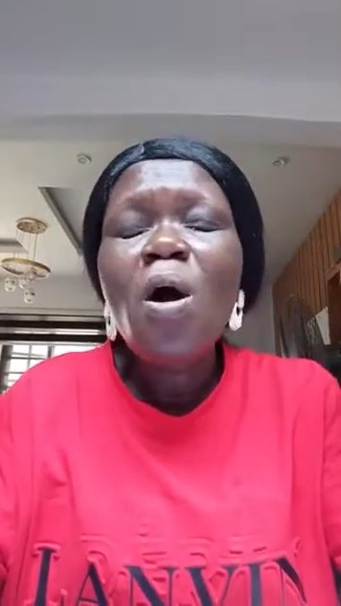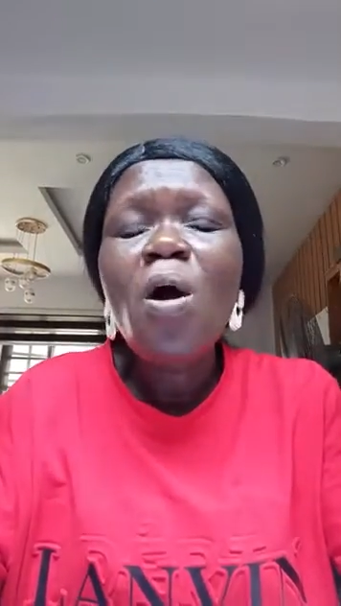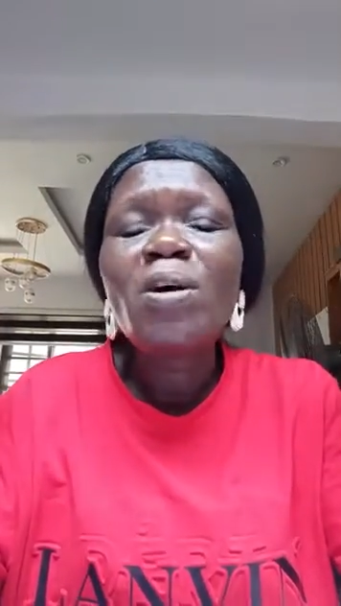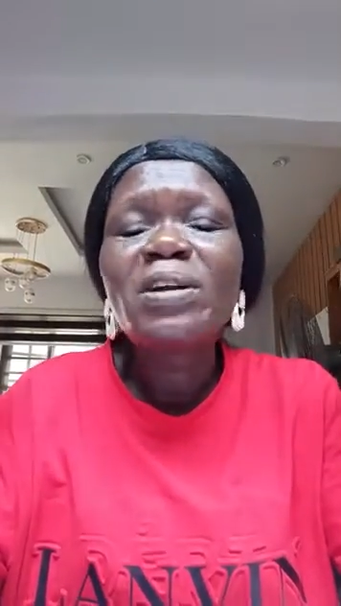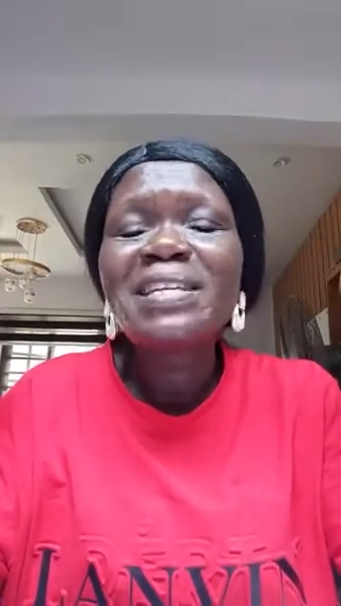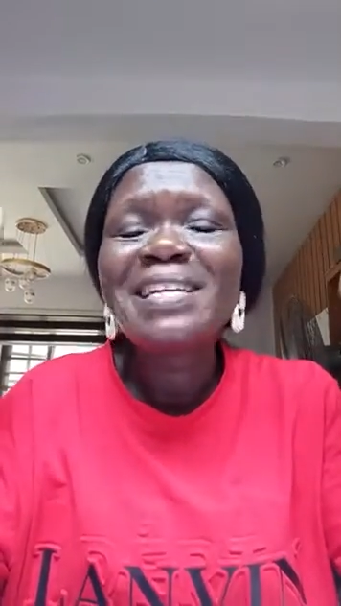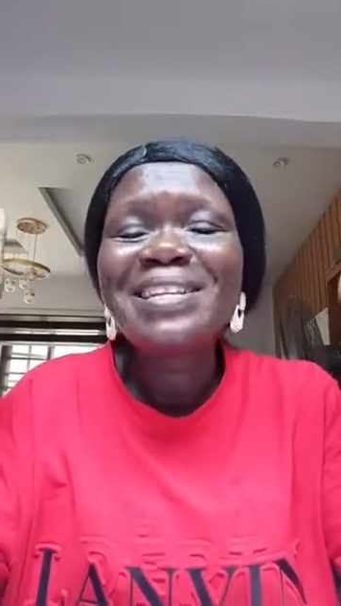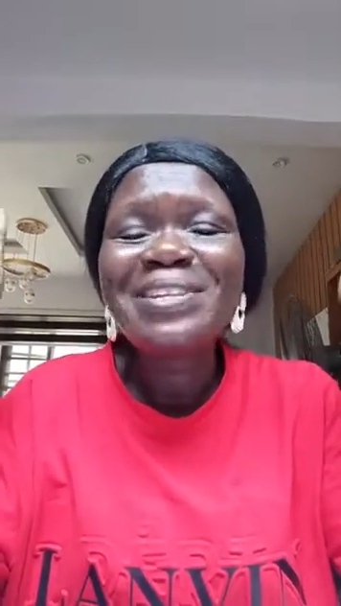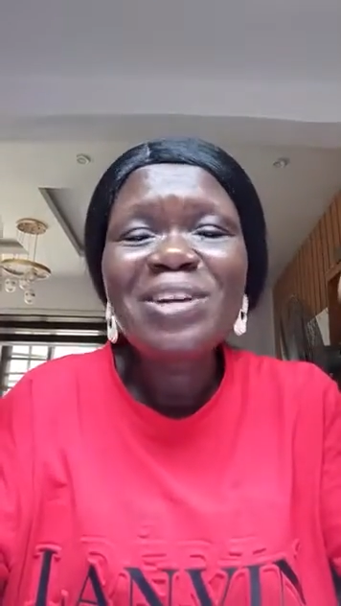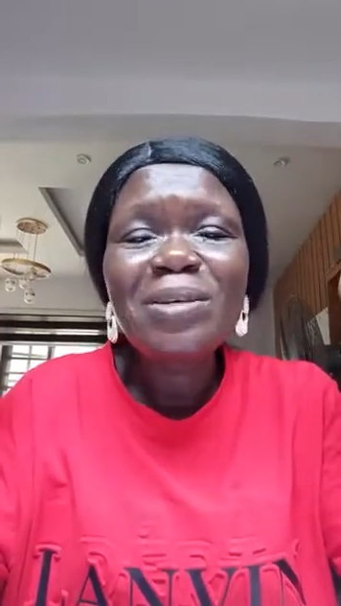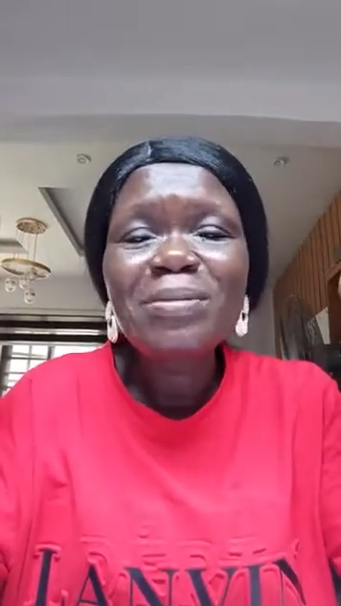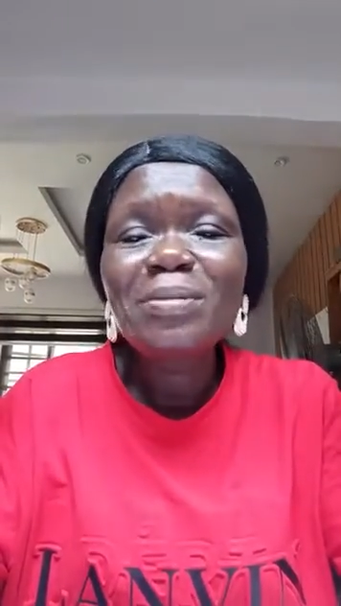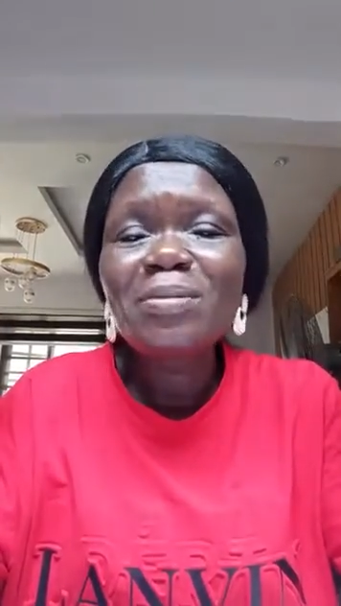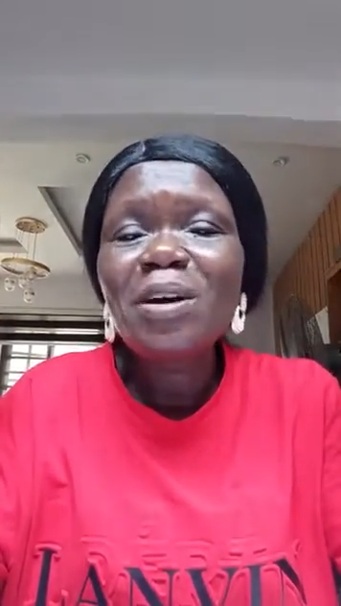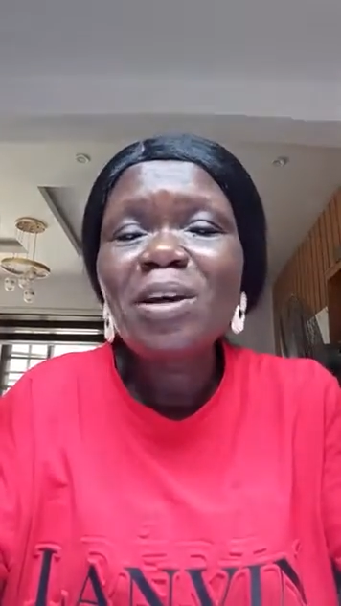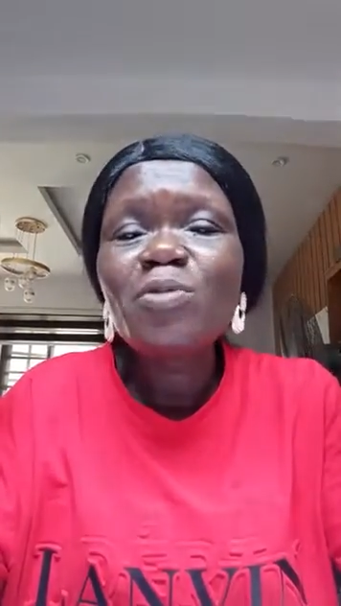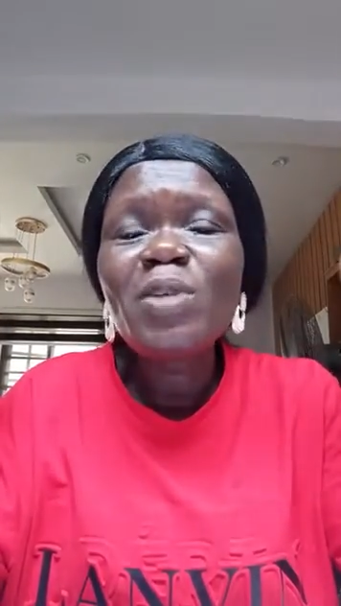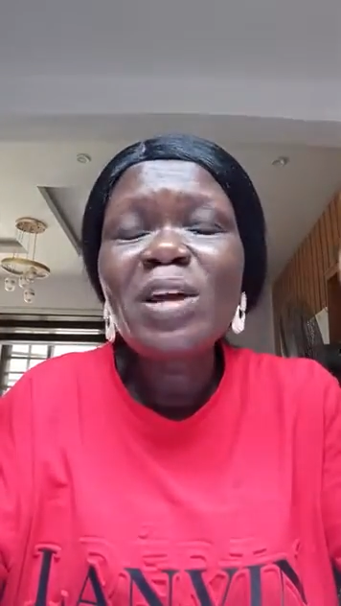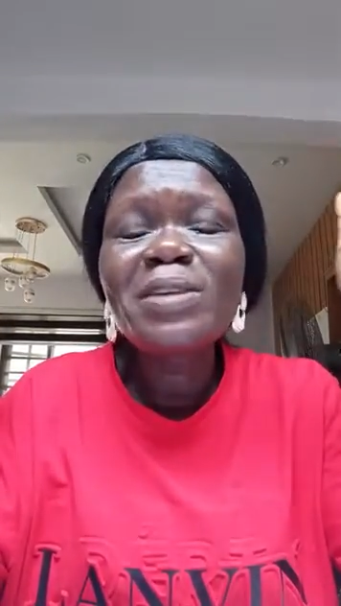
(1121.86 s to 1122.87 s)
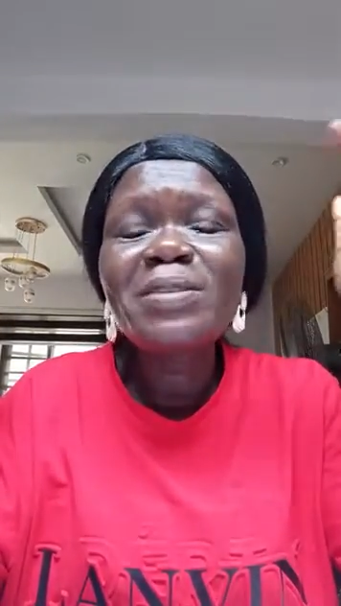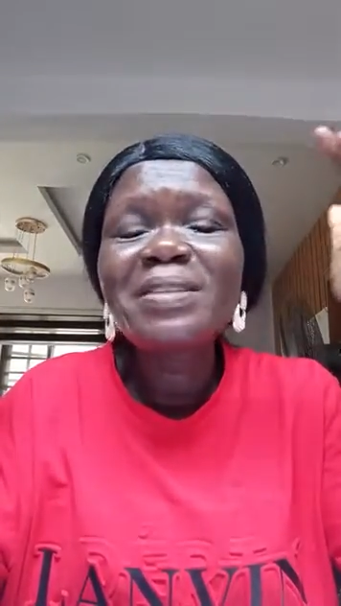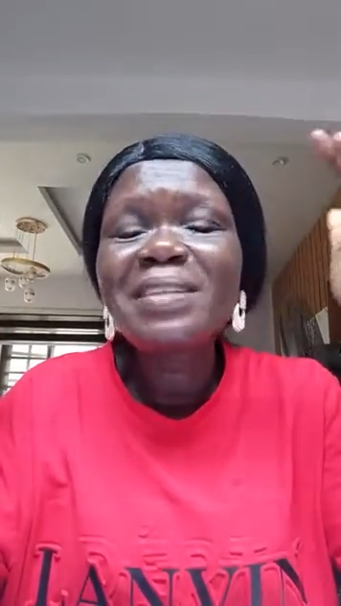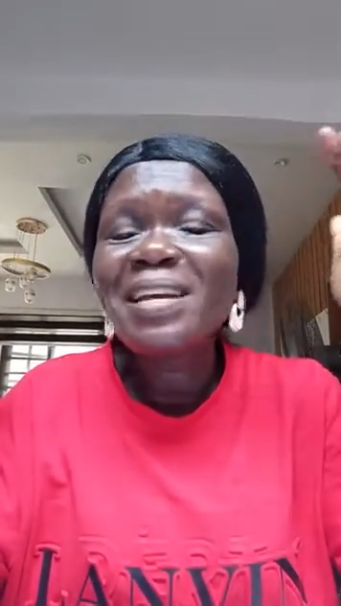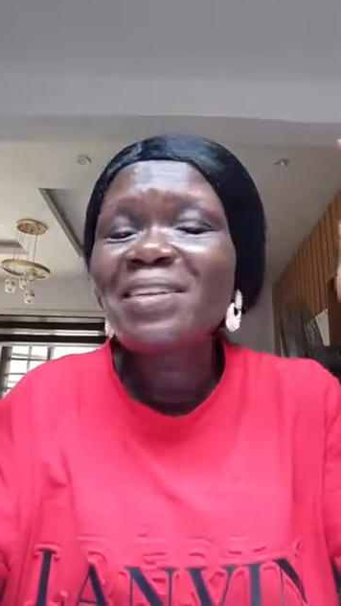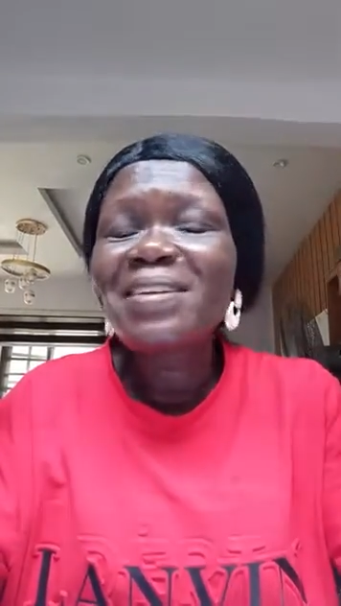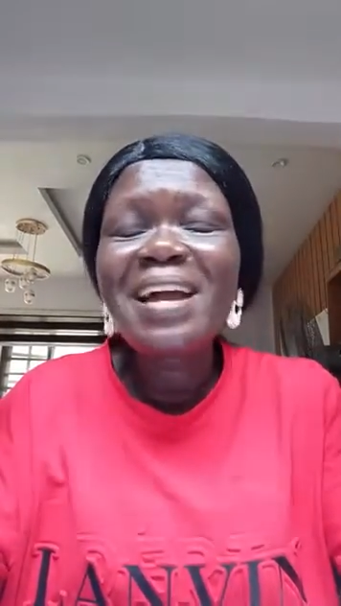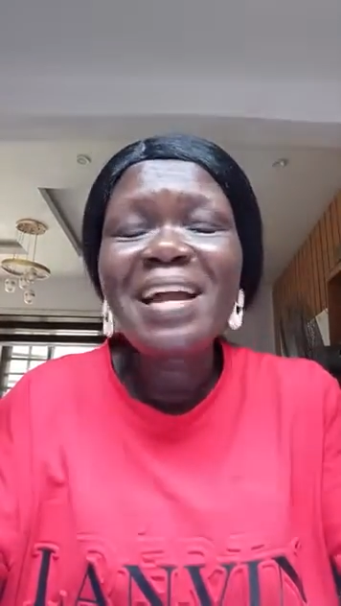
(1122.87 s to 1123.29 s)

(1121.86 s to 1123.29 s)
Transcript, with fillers: on a nurse because when you say